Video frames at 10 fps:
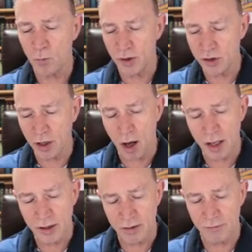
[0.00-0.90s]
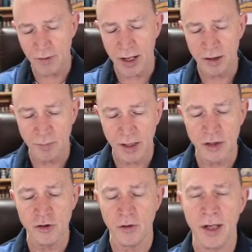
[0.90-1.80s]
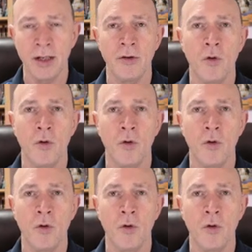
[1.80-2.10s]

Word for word: which God can find pleasure in